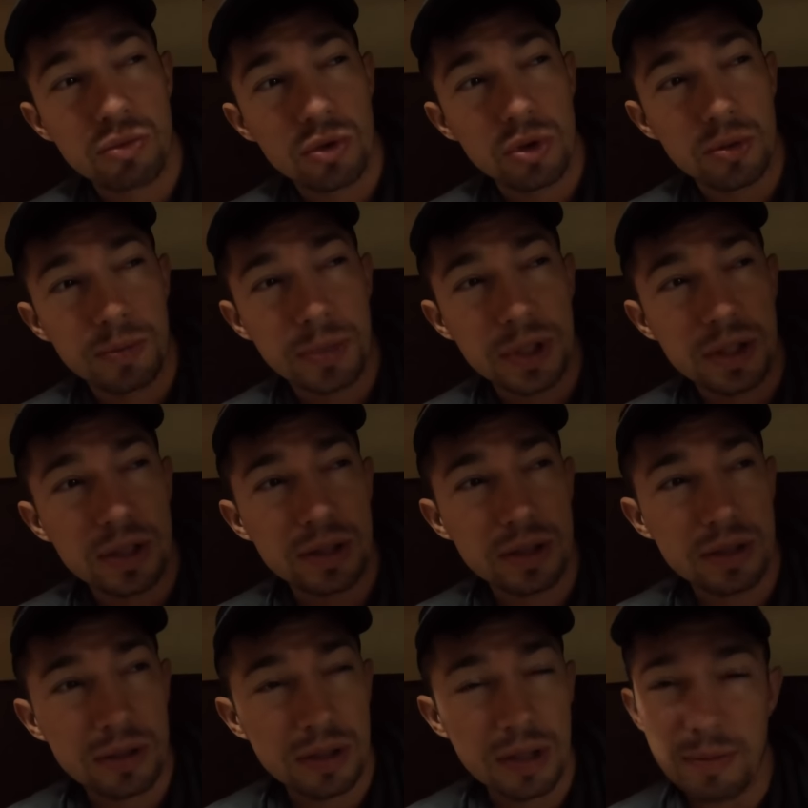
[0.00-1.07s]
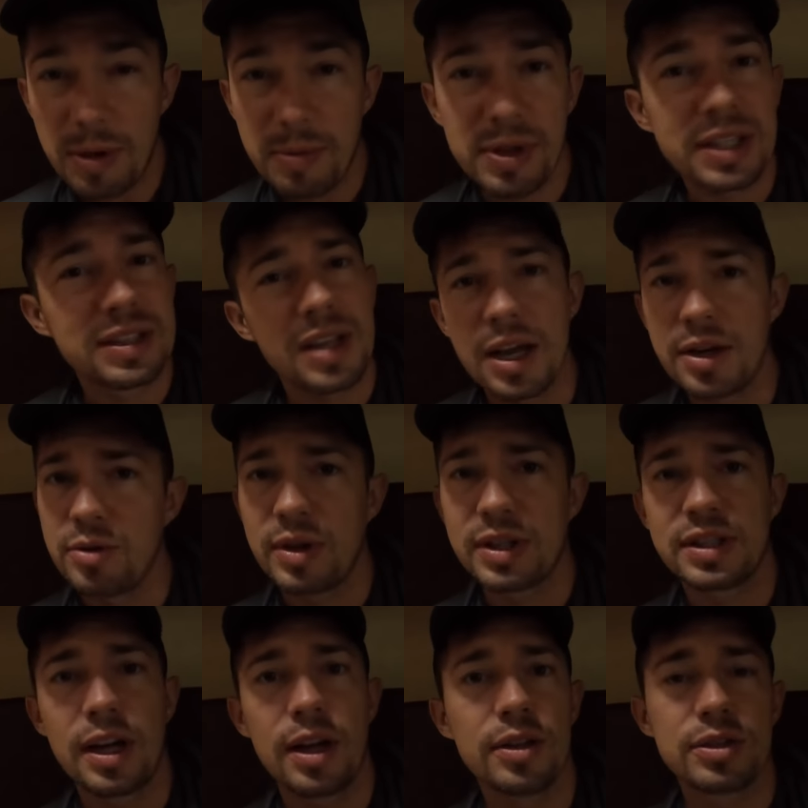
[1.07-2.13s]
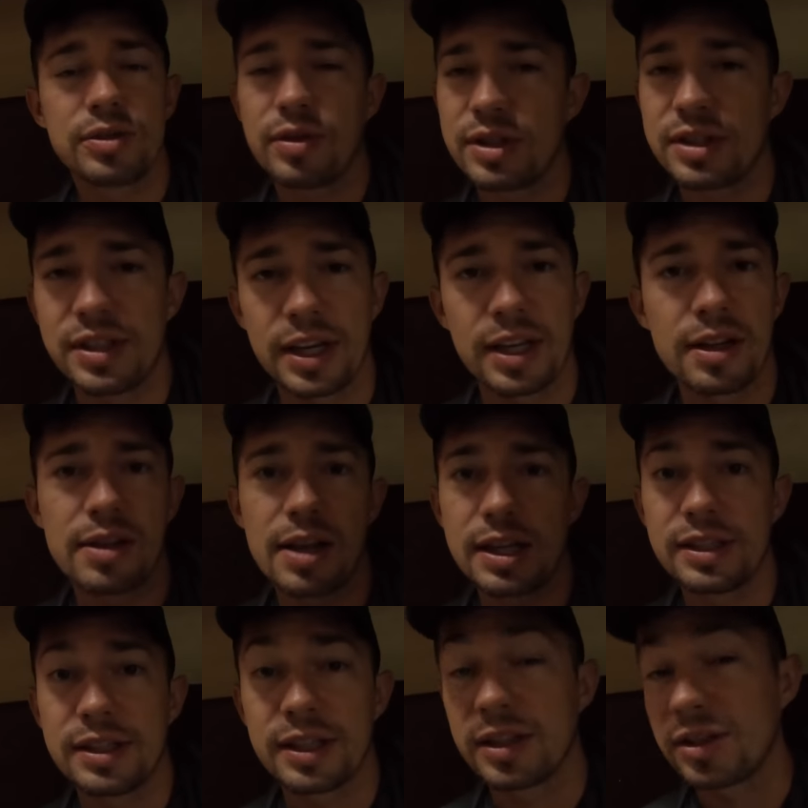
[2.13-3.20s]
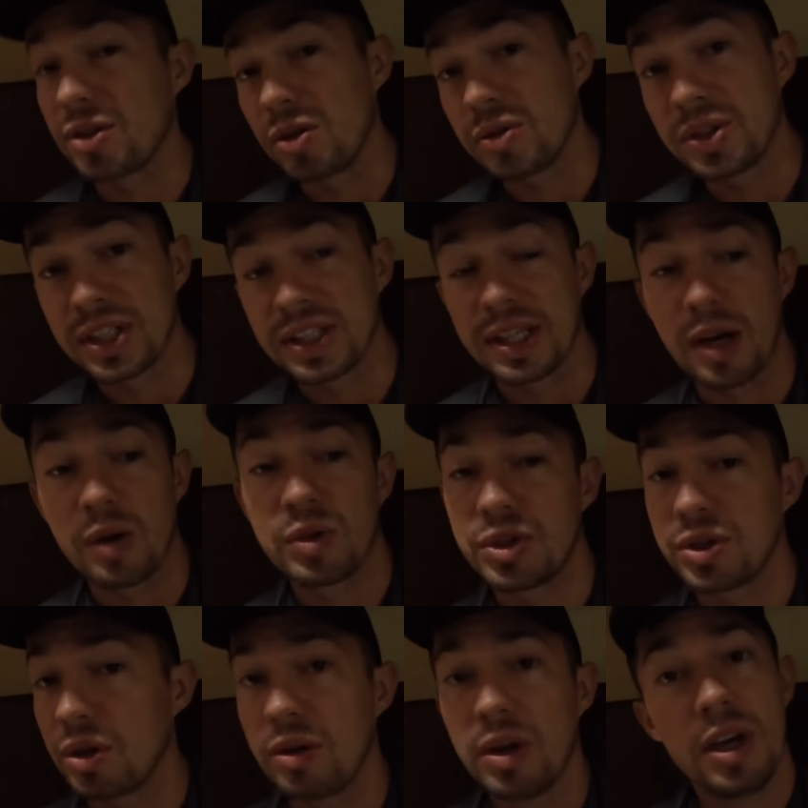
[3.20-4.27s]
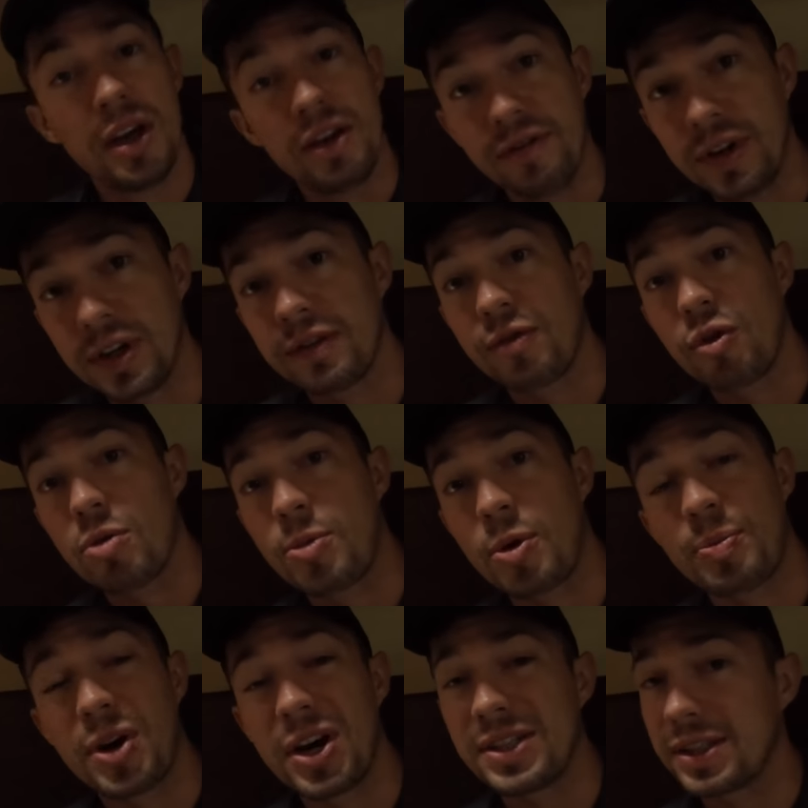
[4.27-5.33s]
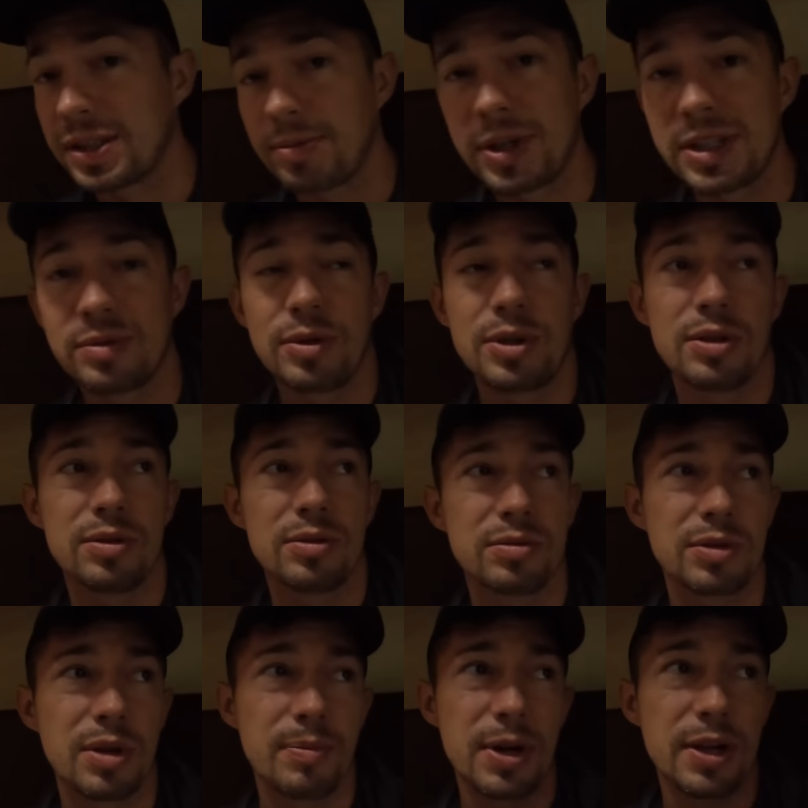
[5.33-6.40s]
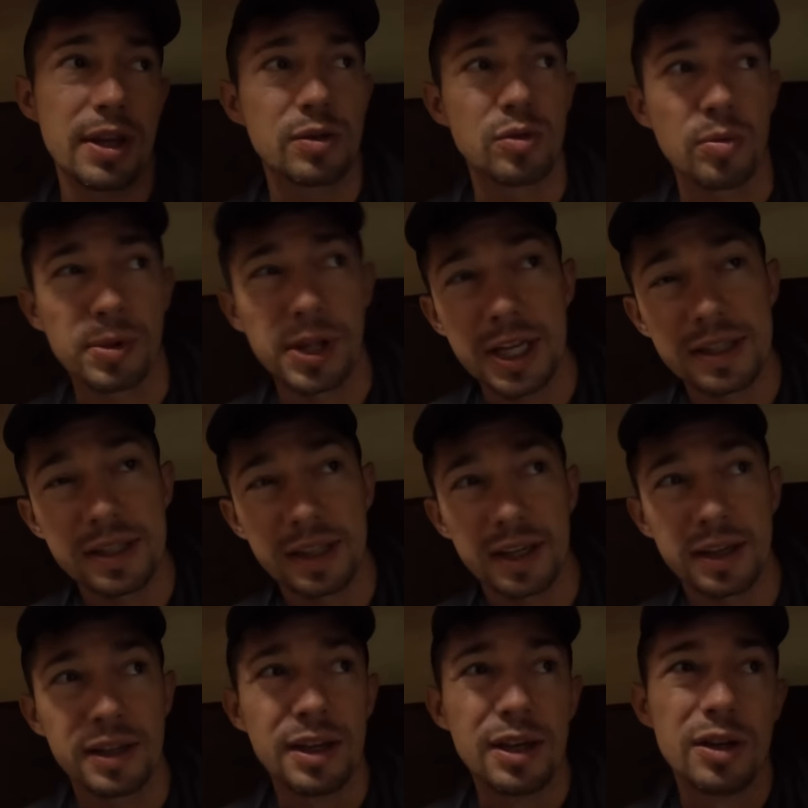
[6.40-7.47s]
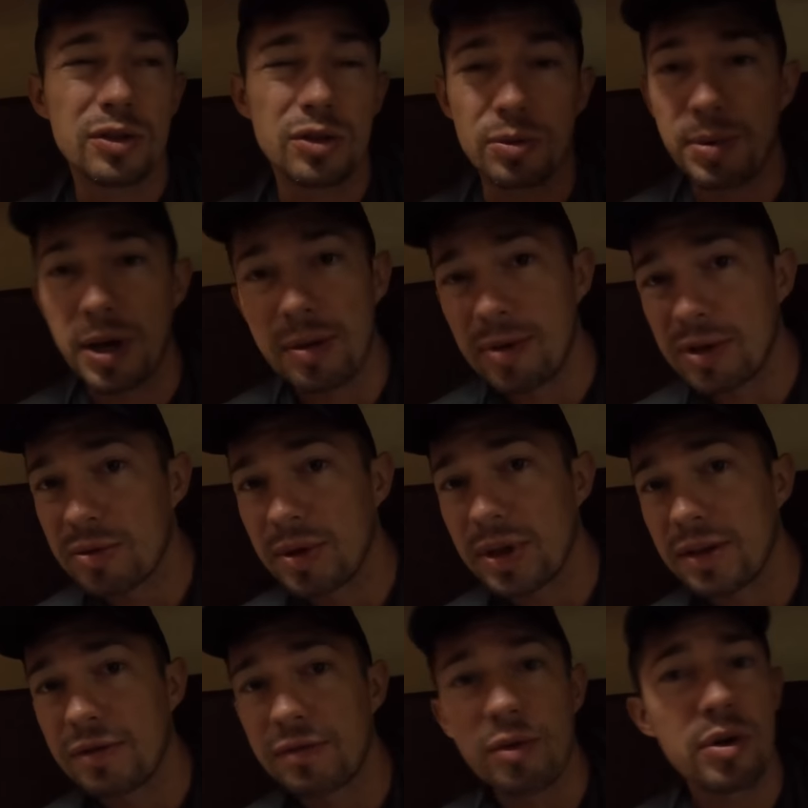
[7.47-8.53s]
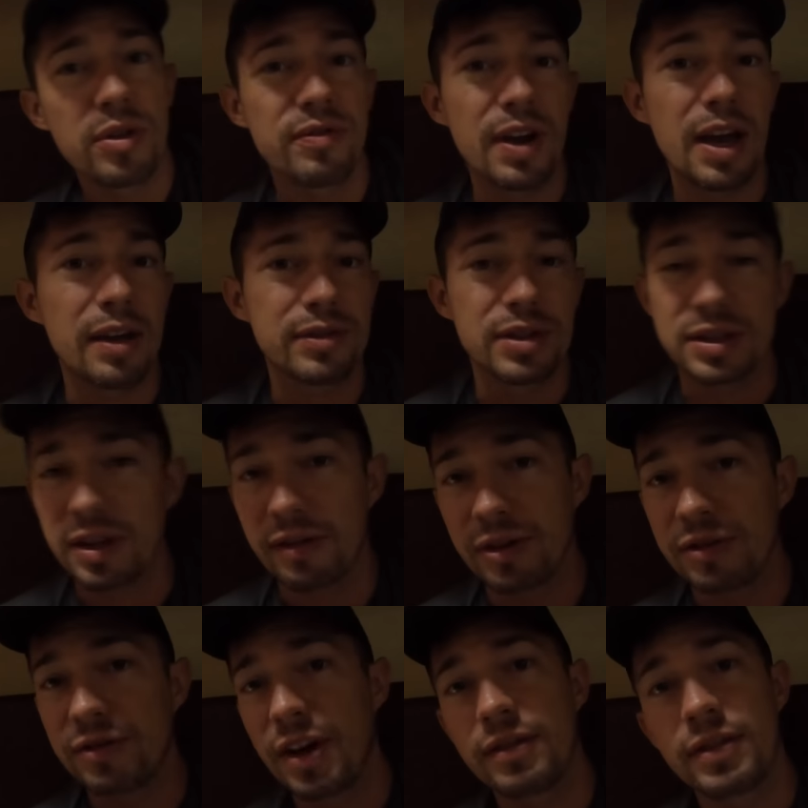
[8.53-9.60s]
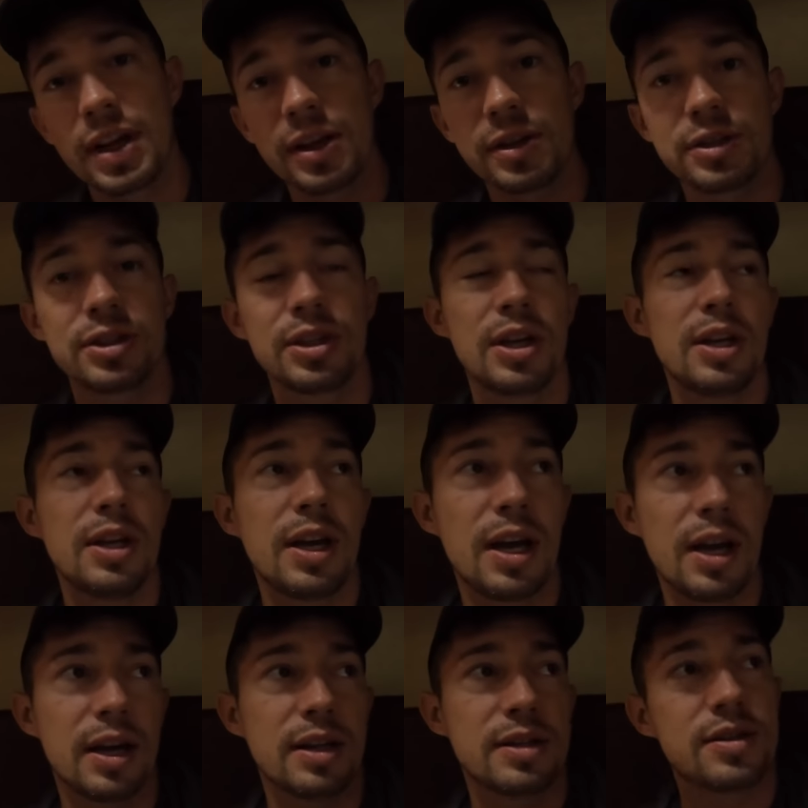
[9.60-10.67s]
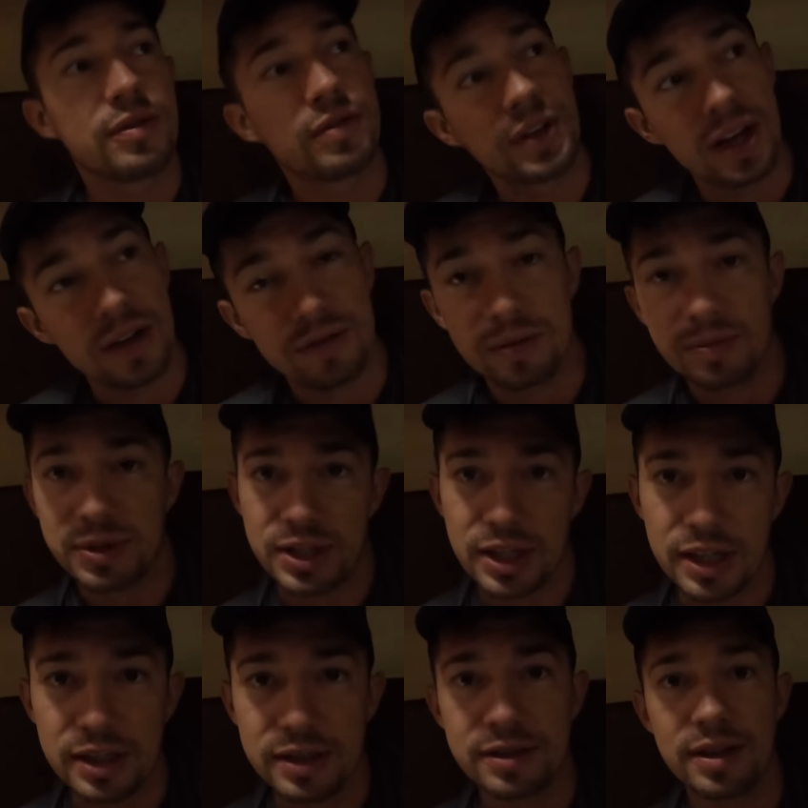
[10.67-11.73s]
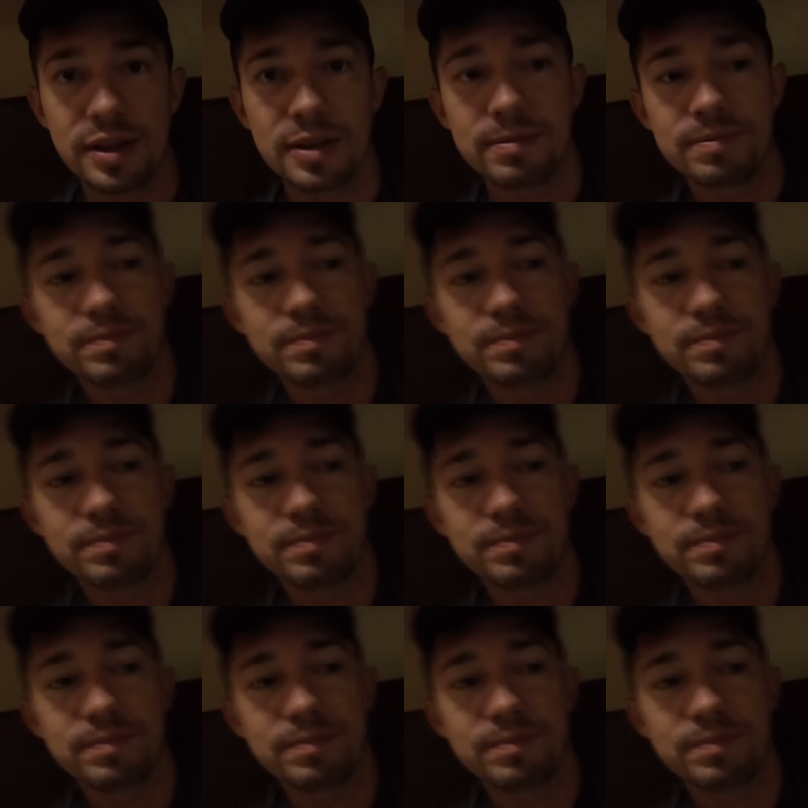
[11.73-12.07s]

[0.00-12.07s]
rupees, yeah, maybe like ten U S dollars for the second class ticket to go six hours. So very affordable price, especially when you compare that to a plane ticket. You'll pay between forty-five to seventy-five dollars uh, to fly from city to city.